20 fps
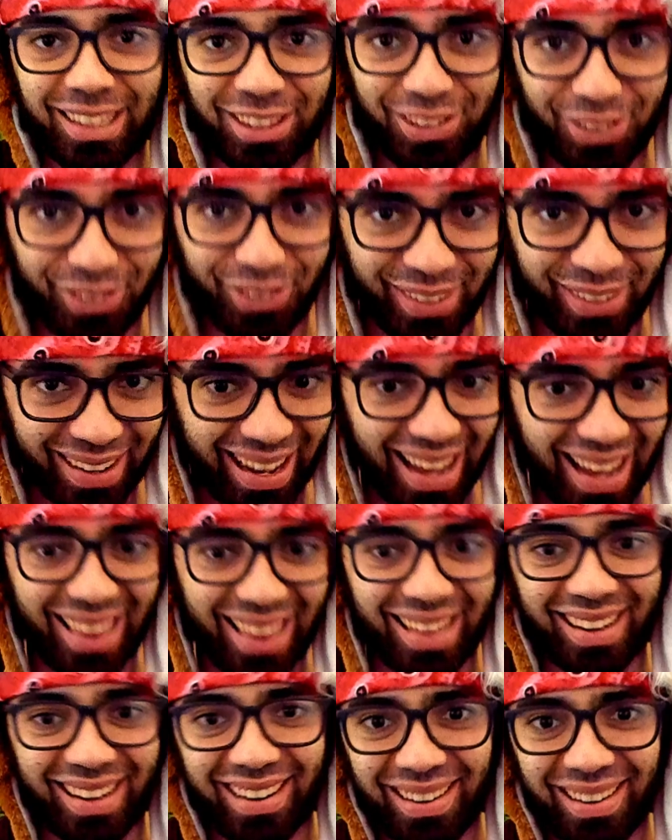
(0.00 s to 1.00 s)

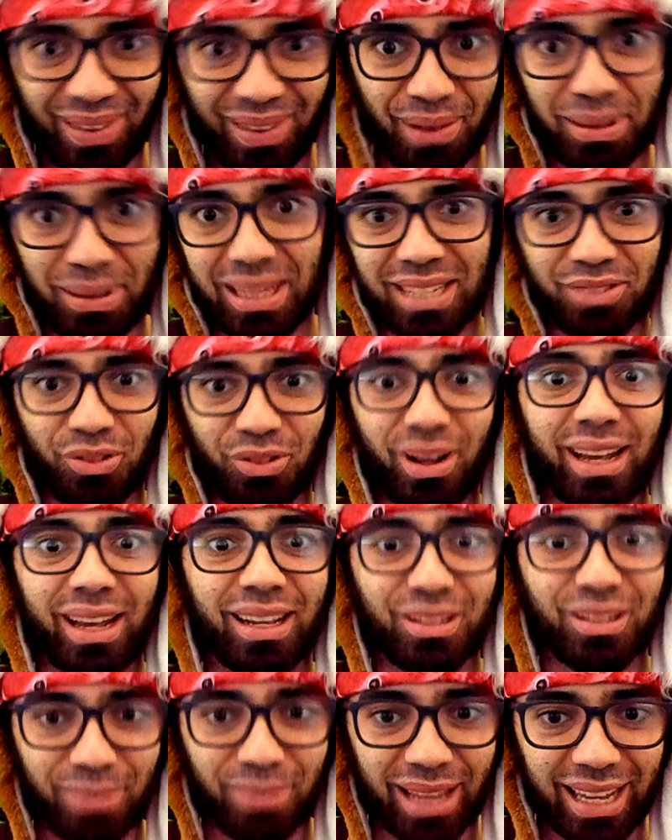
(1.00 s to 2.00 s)
together. Maybe that's why he's
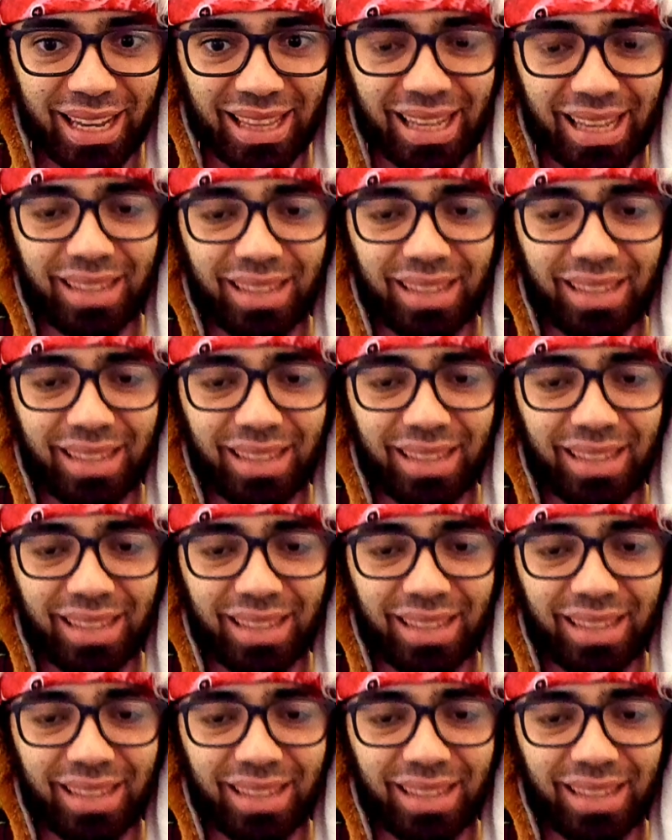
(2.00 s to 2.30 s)
playing it.